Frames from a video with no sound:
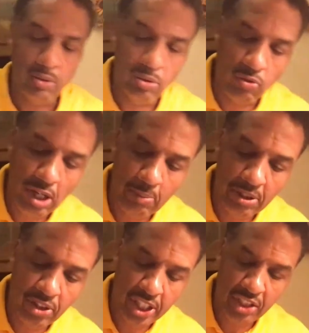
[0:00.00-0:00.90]

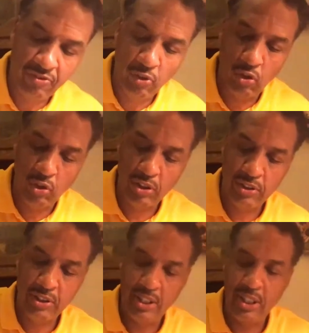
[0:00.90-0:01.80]
Deuteronomy 6 4.
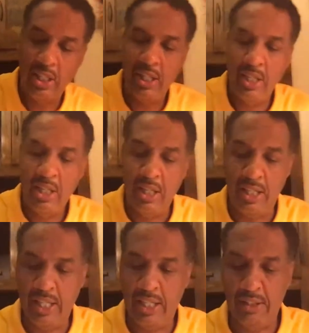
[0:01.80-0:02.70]

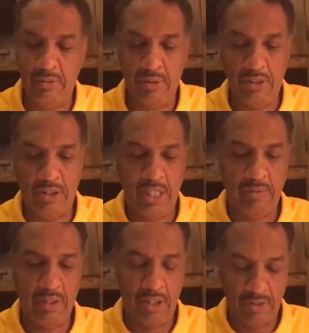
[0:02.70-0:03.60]
And then I'm going
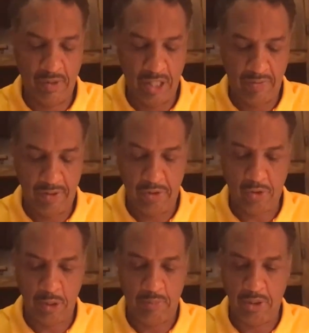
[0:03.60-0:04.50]
to look at read a few
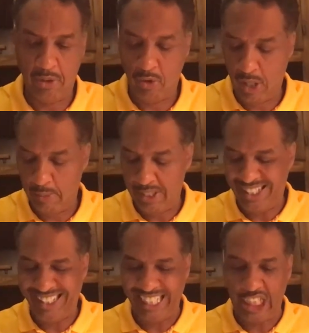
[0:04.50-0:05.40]
scriptures, Deuteronomy
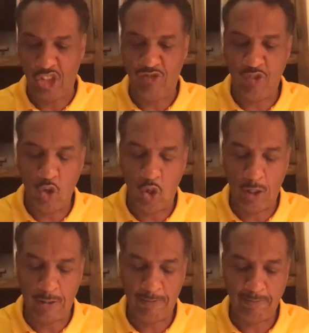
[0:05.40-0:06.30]
6 4.
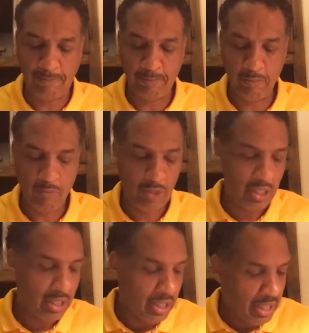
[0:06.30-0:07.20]

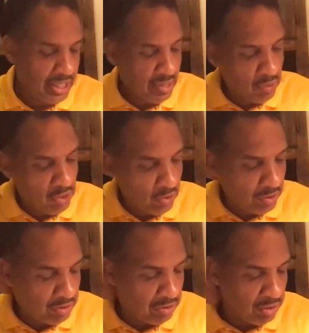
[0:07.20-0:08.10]
And then we're
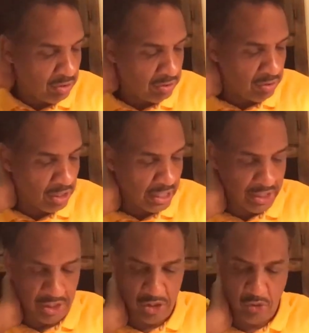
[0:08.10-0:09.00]
going to go to
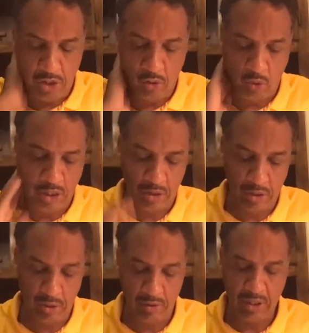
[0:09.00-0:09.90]
Galatians
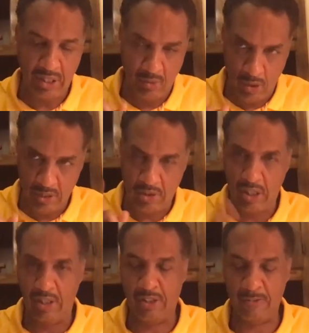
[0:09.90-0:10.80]
3.22. Now watch
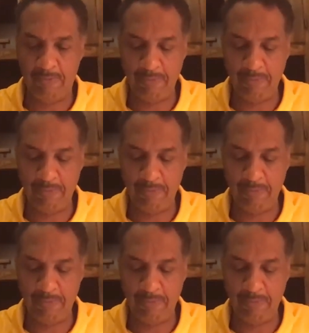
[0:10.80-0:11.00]
this.